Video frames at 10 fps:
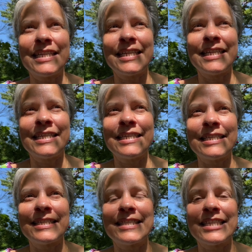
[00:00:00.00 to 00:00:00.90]

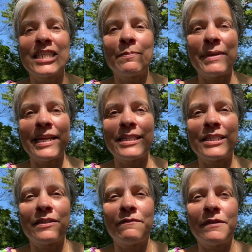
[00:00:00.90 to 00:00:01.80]
is the spans
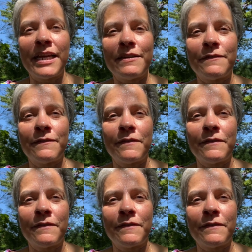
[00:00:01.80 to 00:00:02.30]
of life.